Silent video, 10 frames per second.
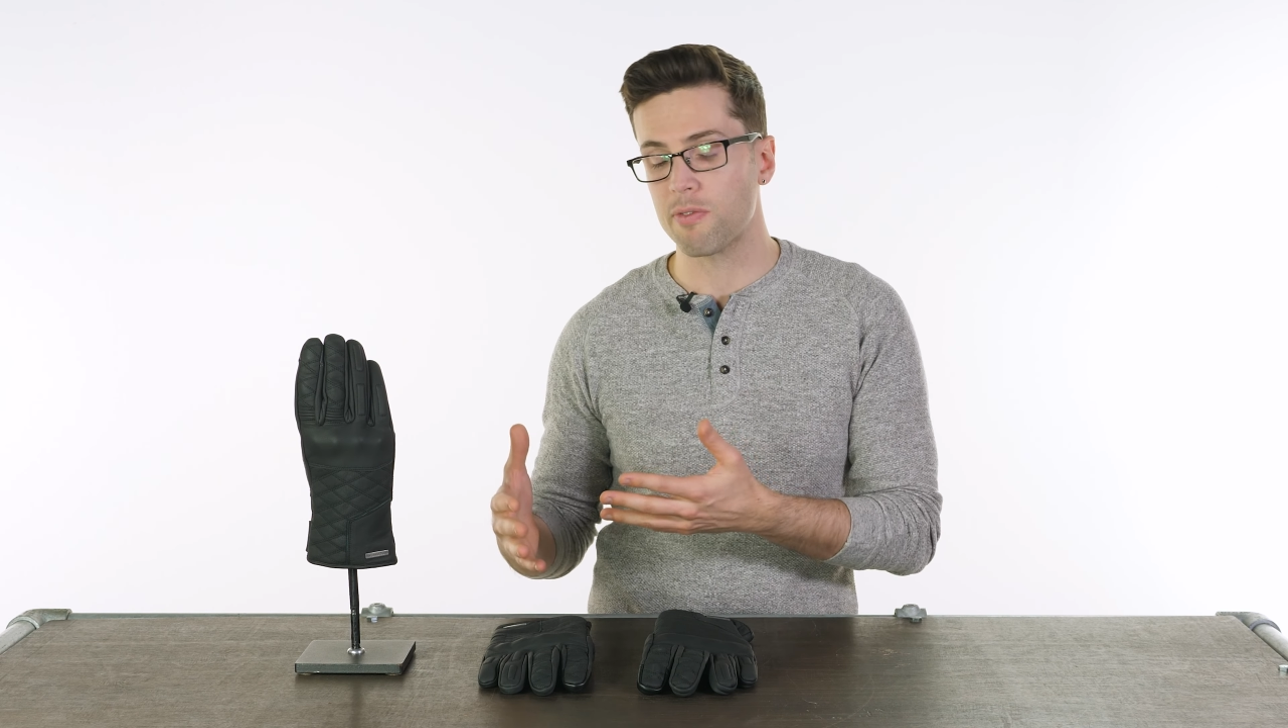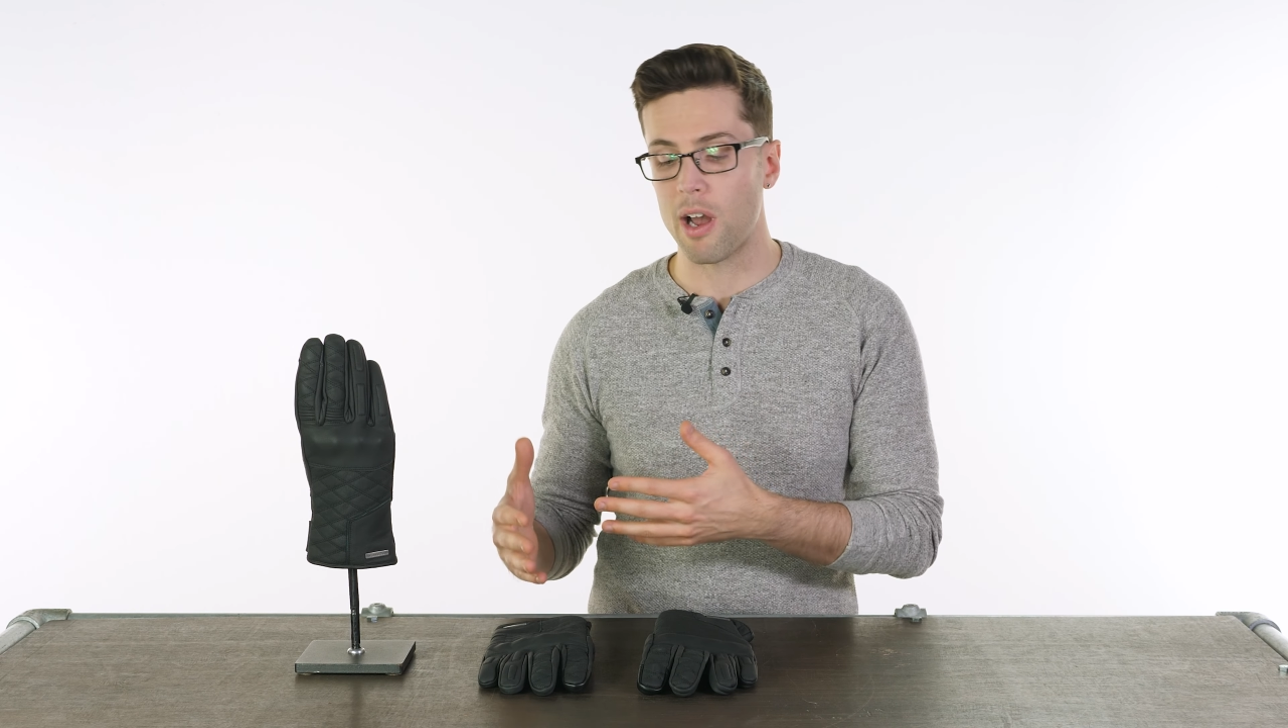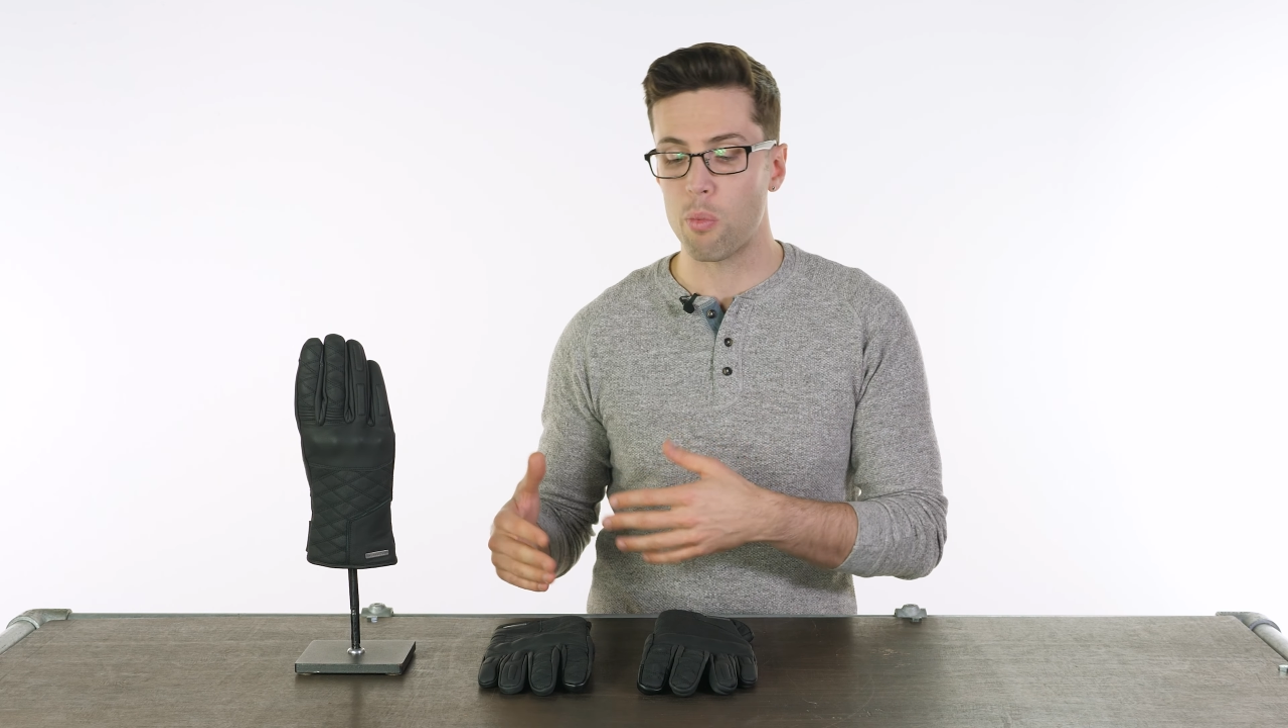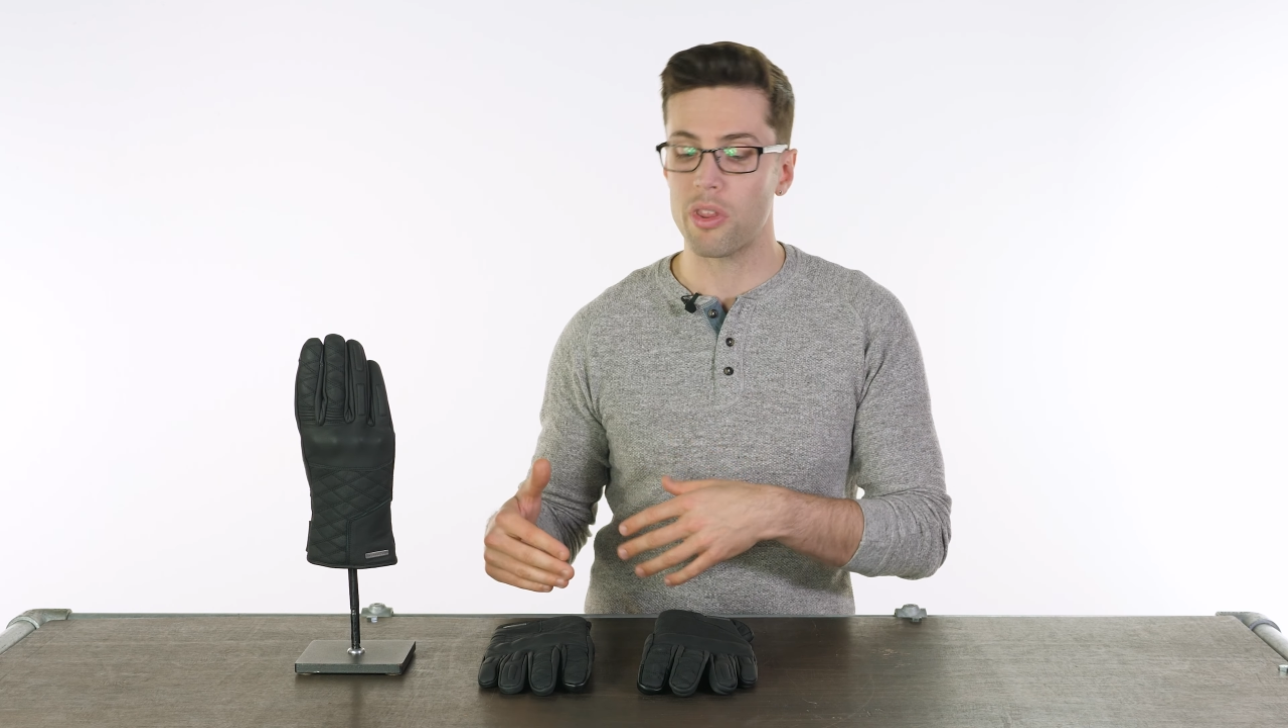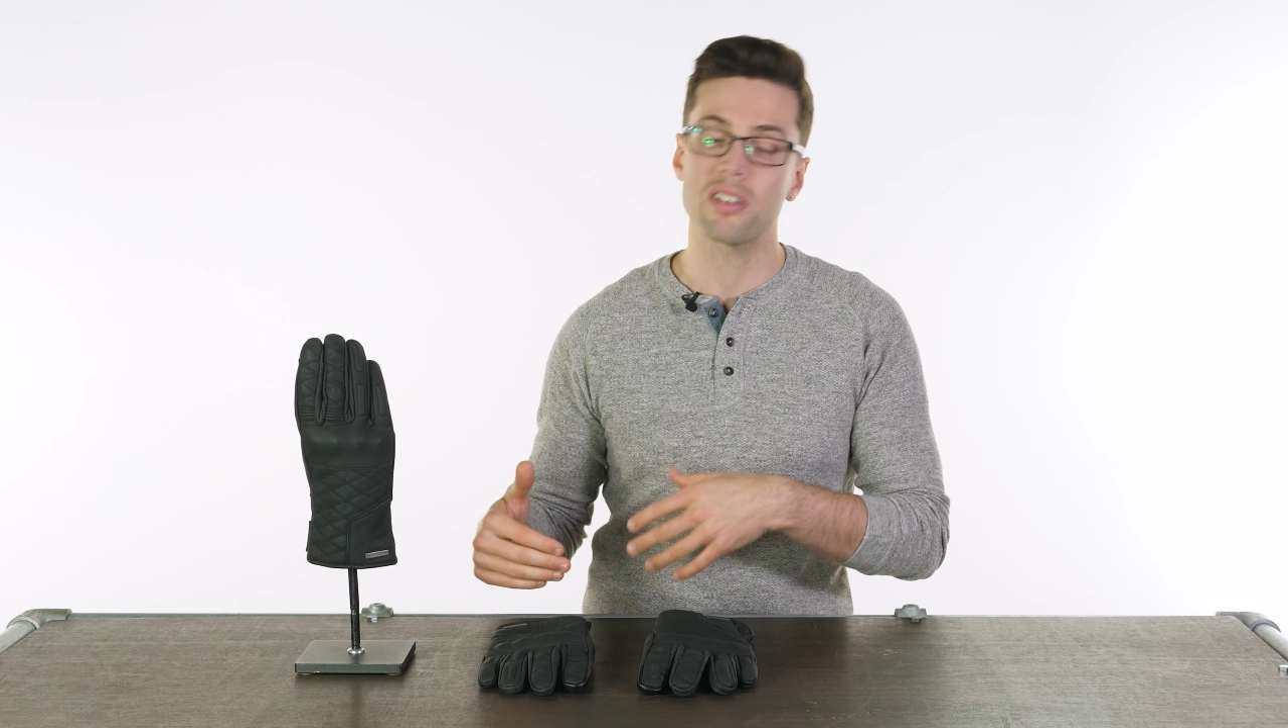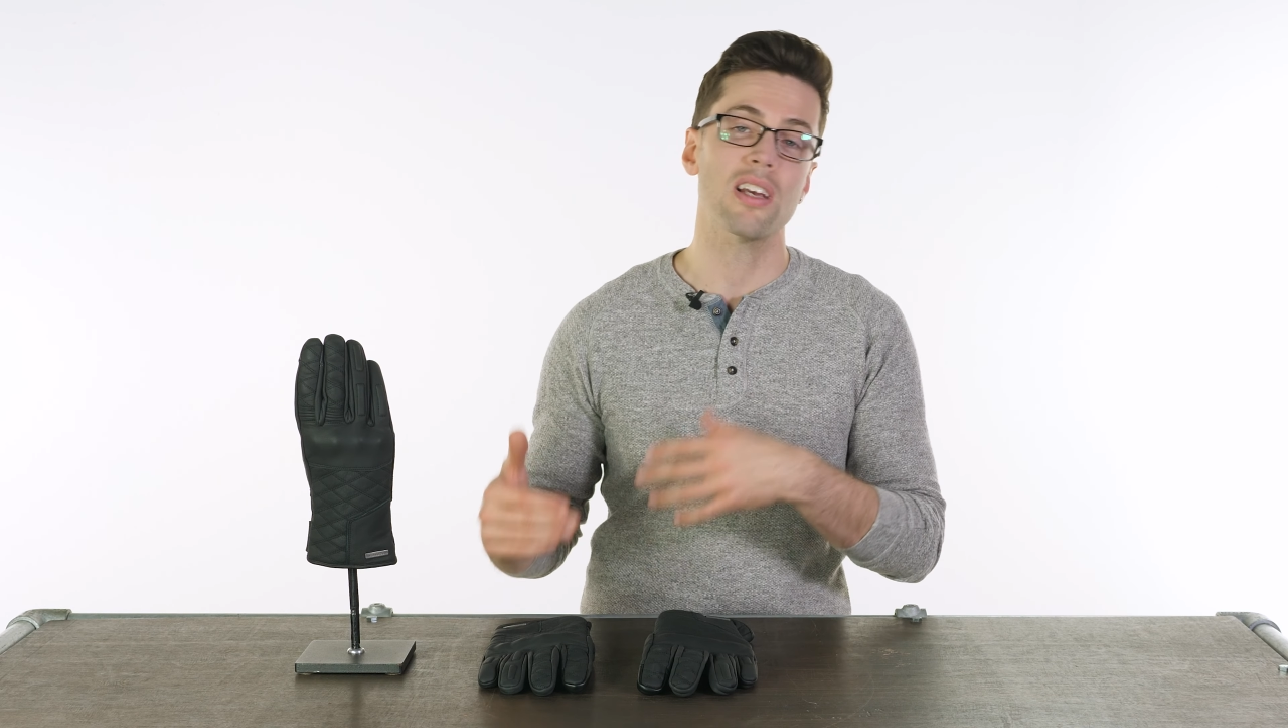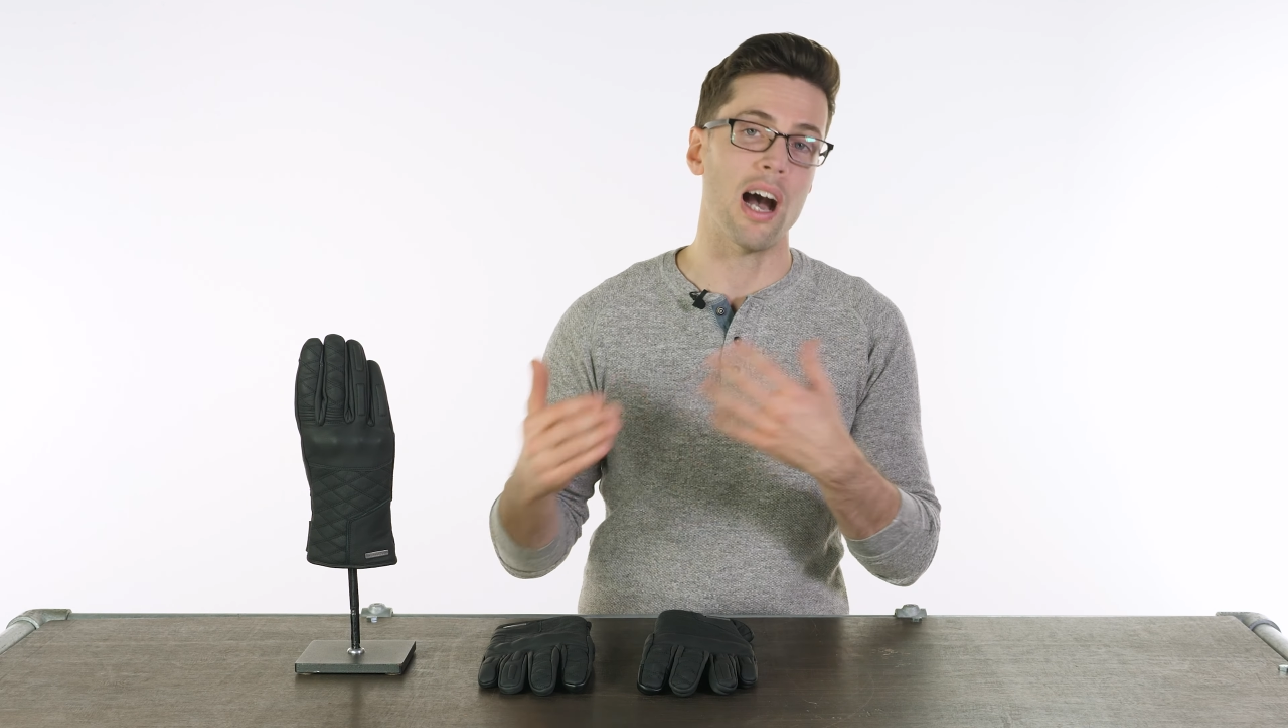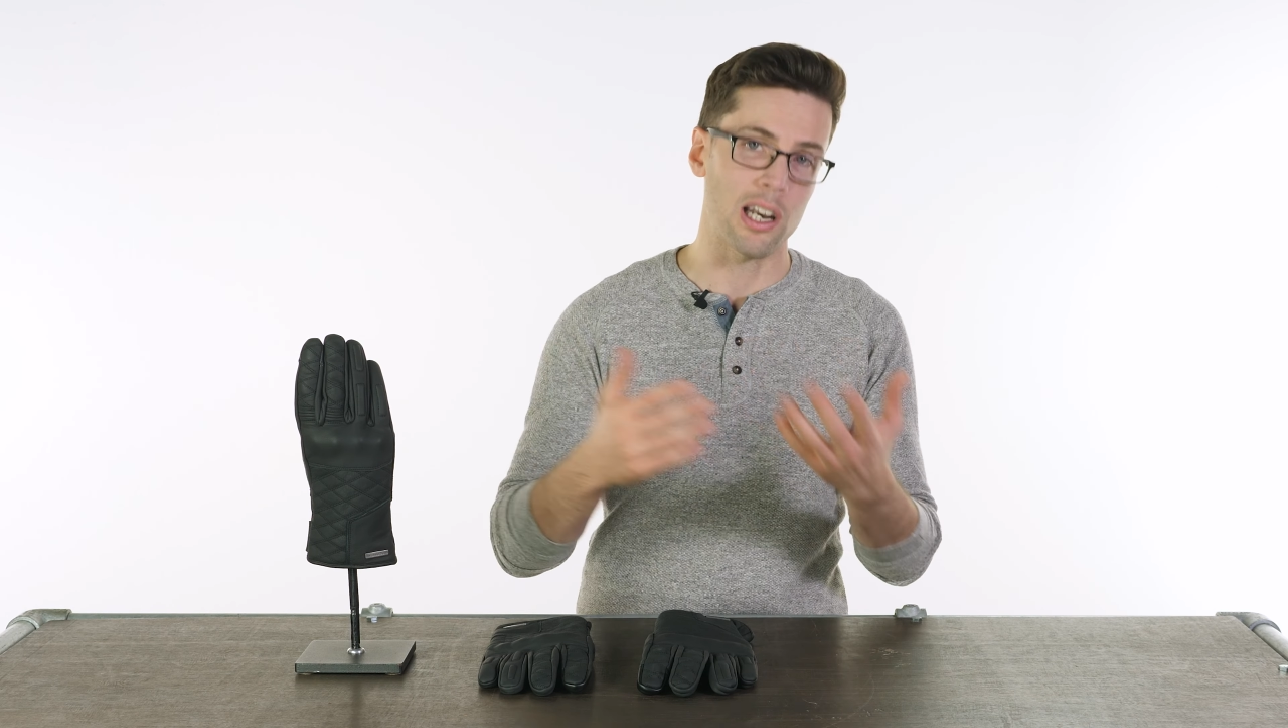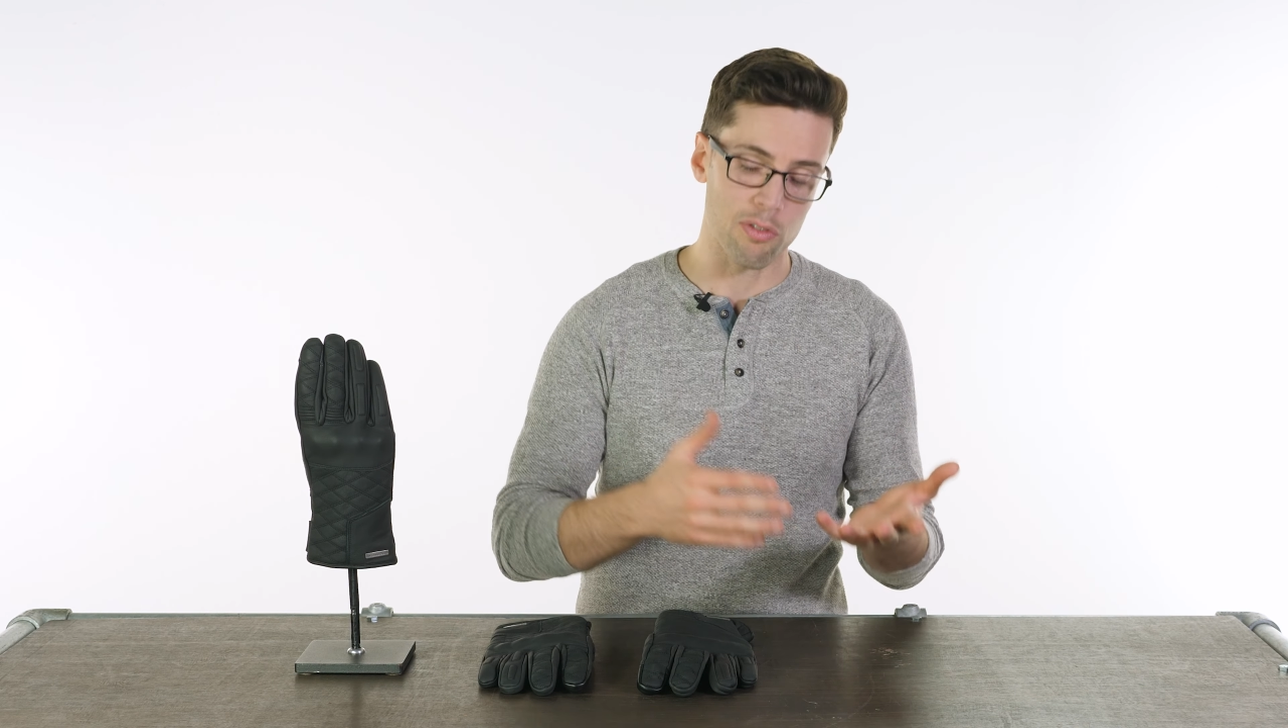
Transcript: to find with this kind